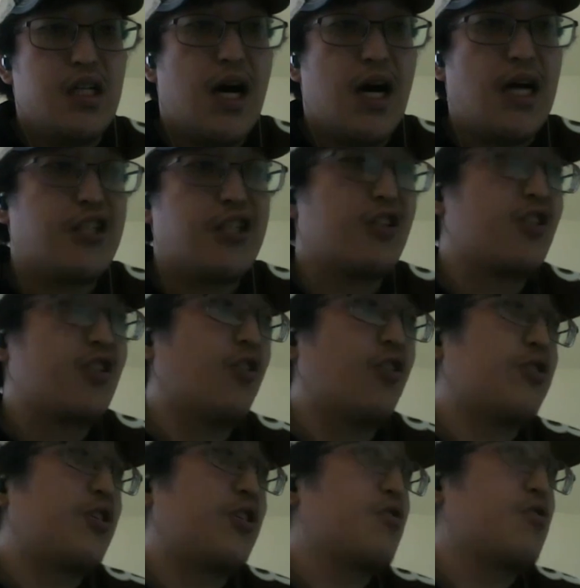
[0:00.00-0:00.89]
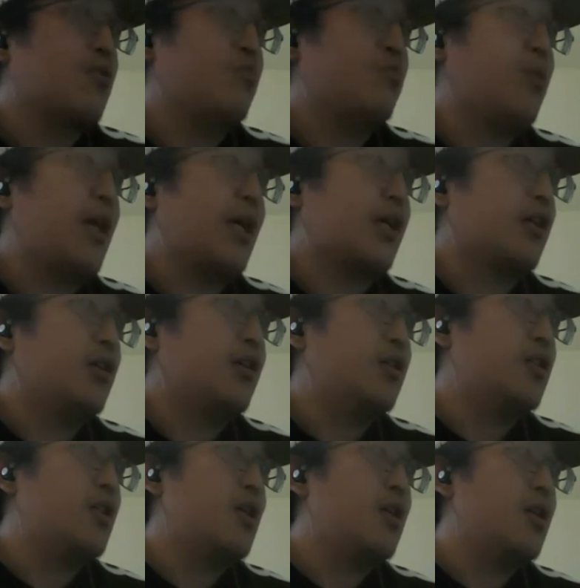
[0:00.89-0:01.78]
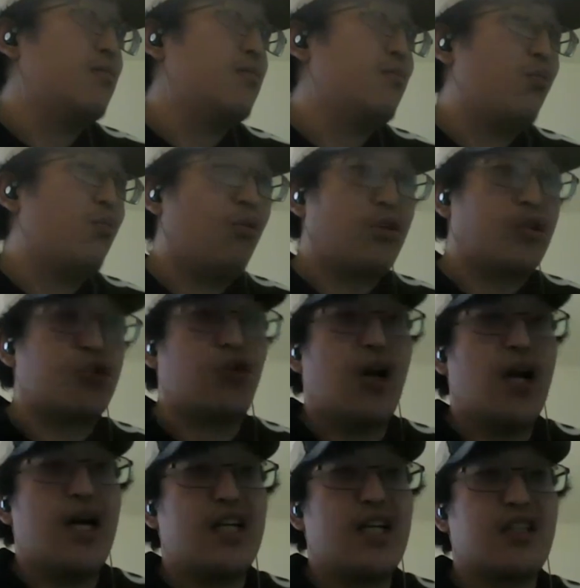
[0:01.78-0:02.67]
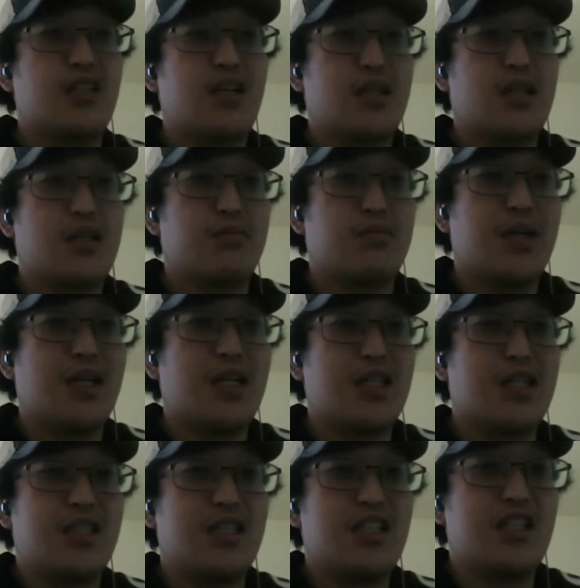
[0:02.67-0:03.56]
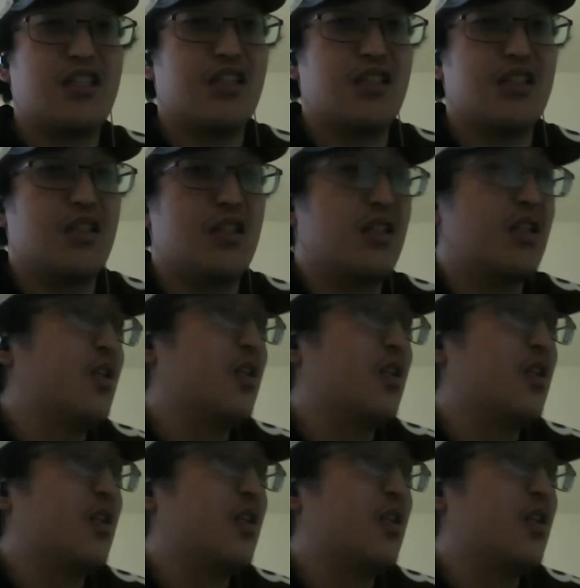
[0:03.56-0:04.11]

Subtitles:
I just don't think you can bank on him or Trask like being decent